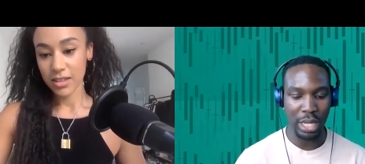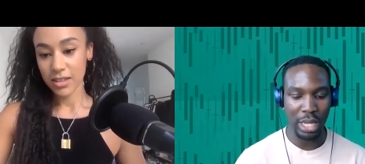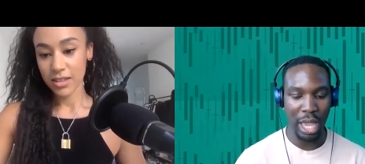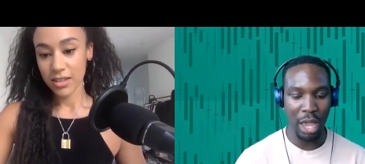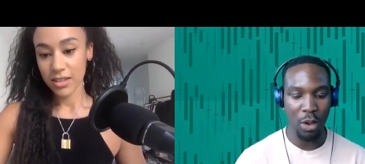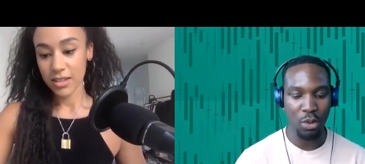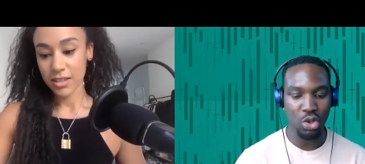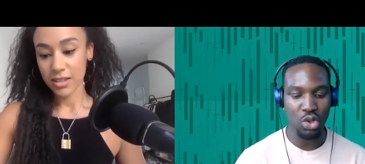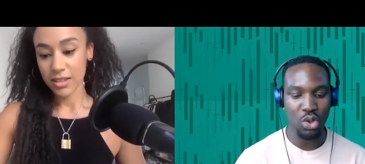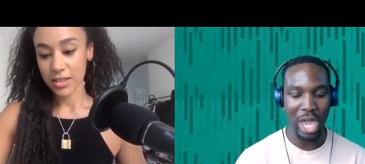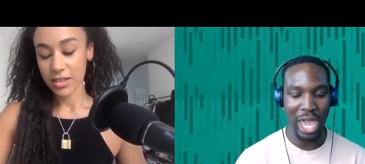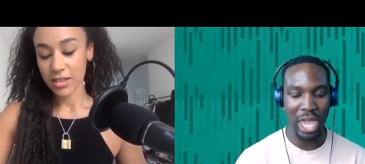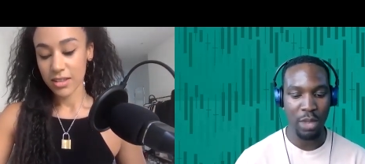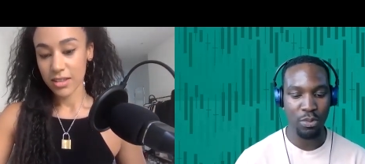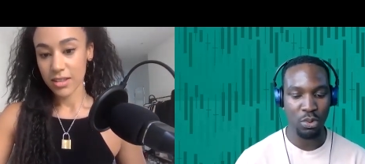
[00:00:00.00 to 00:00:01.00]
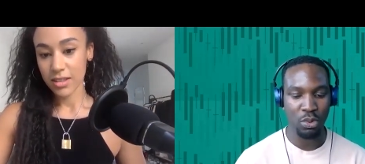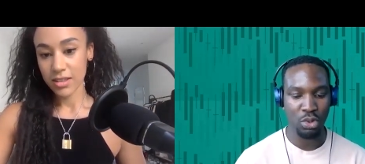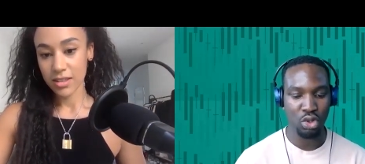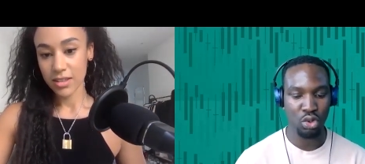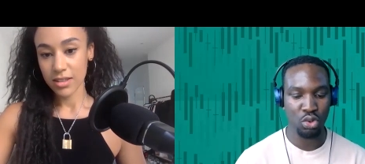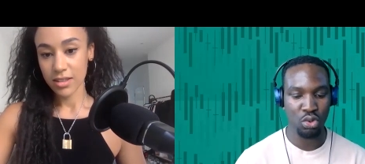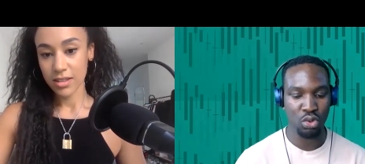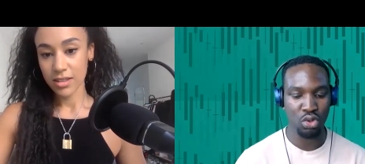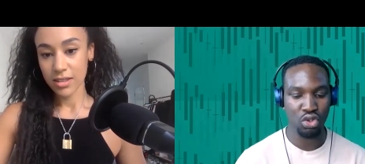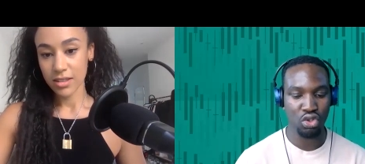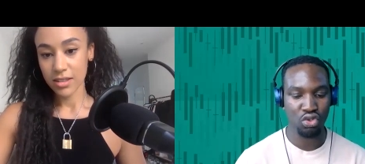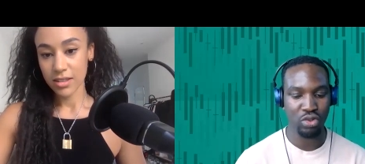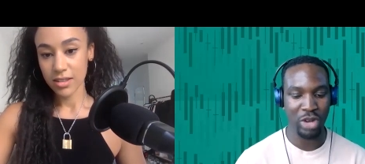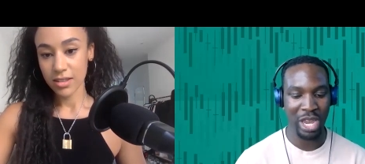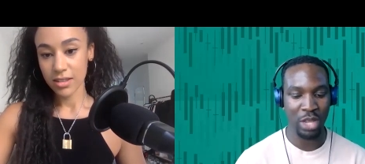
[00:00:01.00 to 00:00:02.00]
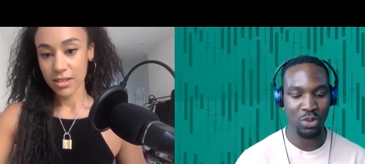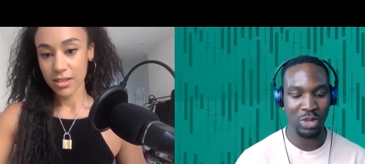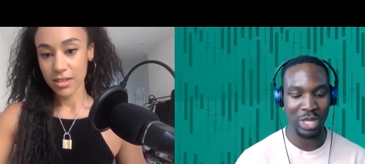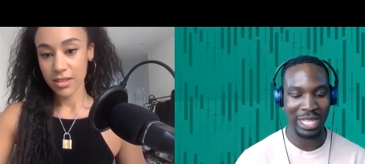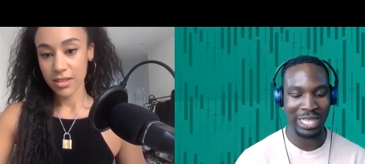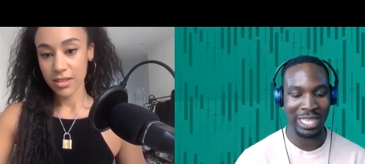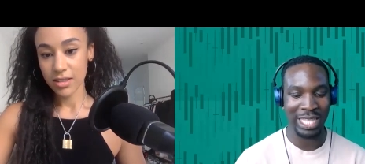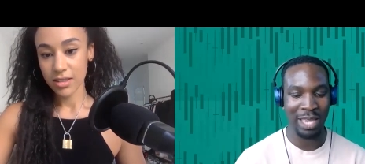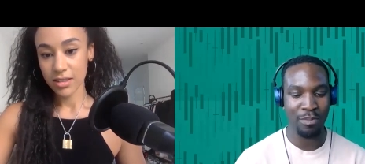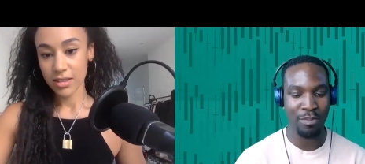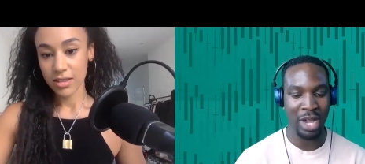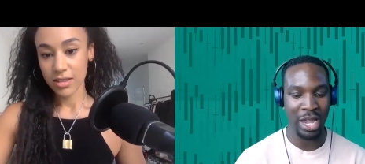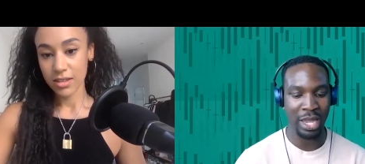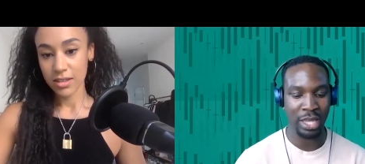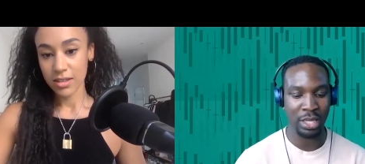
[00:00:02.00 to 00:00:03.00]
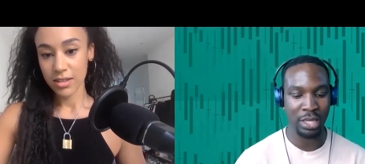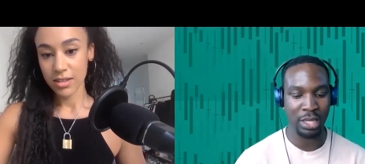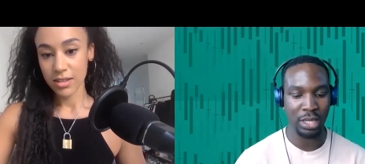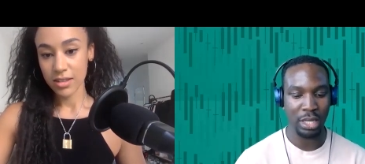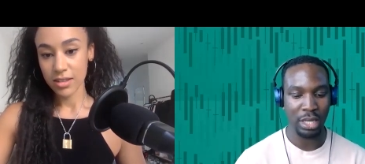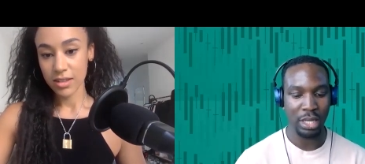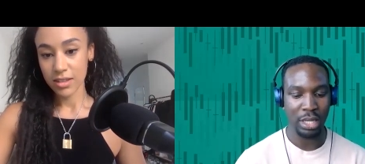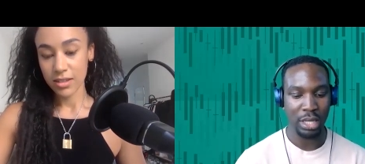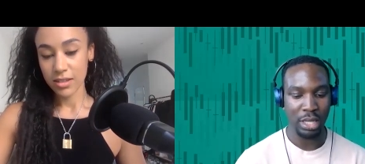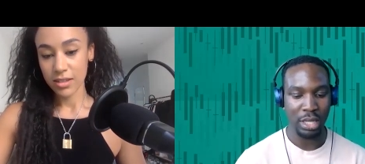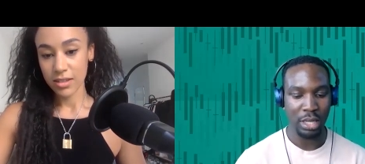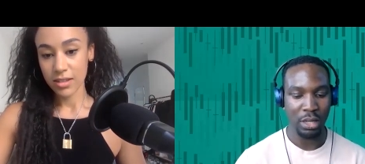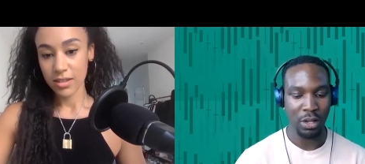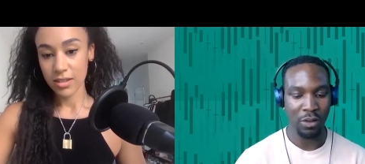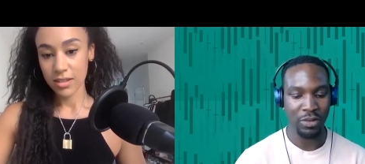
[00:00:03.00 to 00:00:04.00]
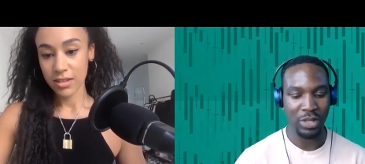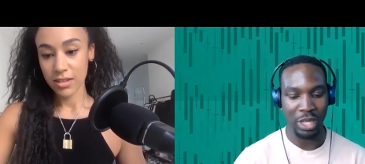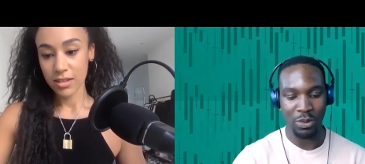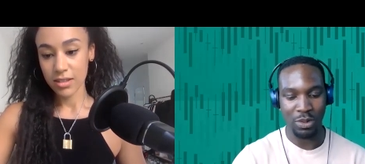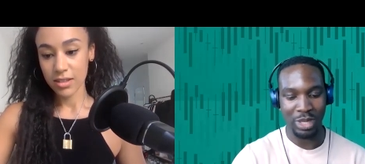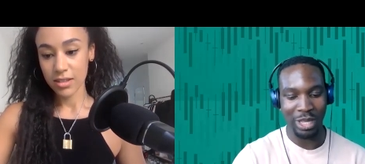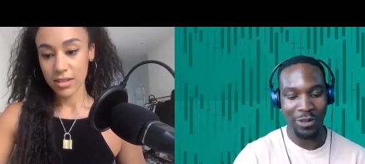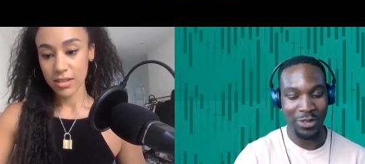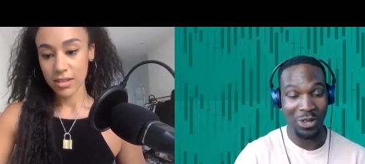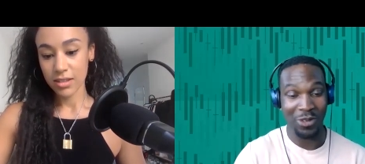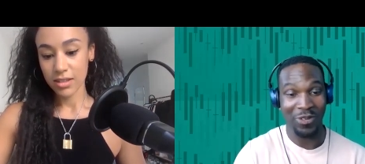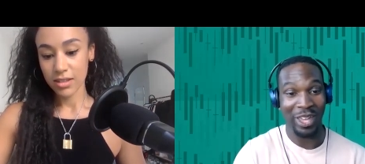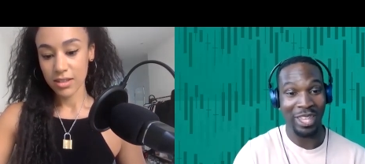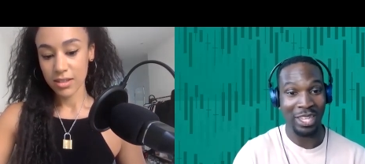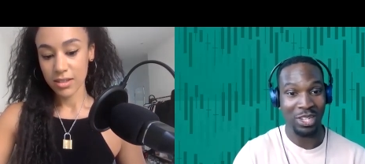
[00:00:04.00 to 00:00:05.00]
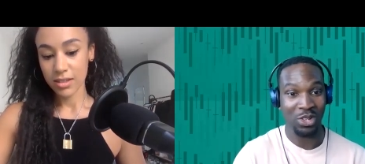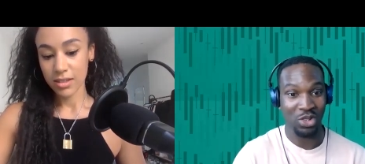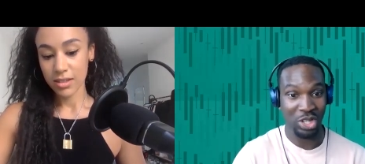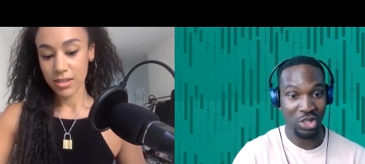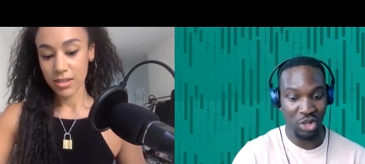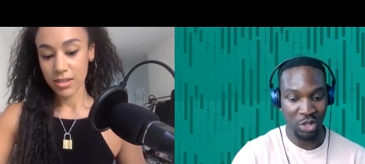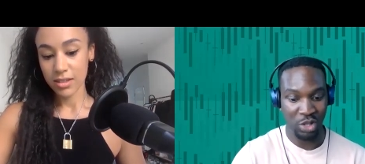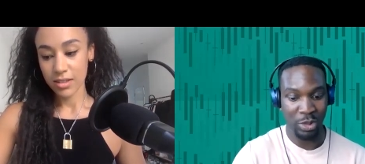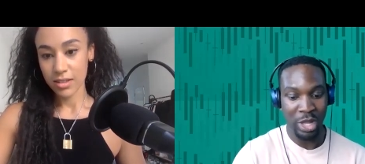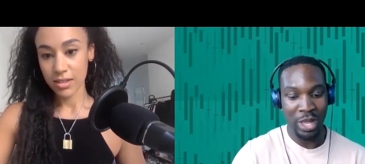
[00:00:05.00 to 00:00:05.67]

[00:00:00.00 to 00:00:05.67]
Speaker 1: How were you able to trade with a clear mind? Obviously, I don't want to delve into your financial situation,